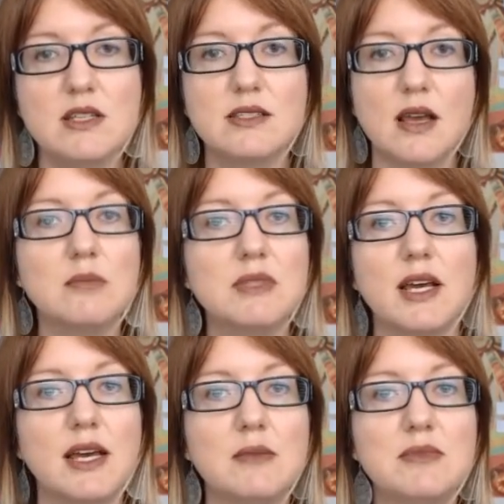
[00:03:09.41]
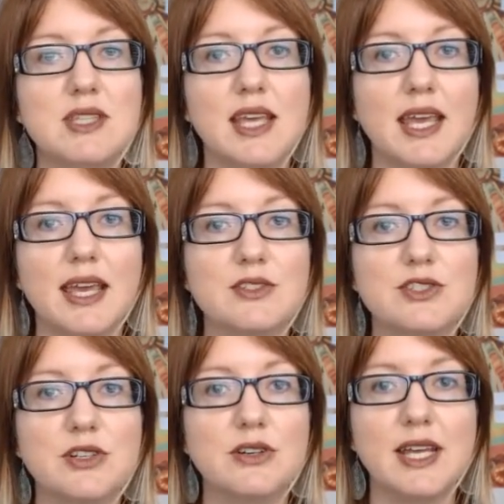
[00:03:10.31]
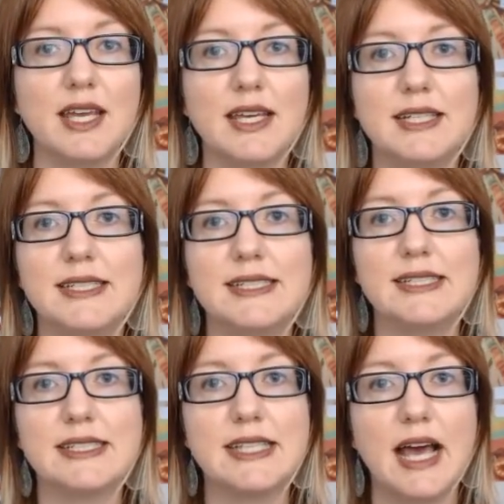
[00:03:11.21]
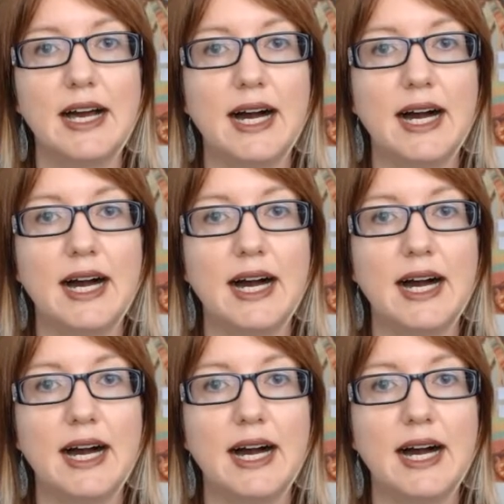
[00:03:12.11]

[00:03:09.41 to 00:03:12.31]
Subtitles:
Sometimes the answer is,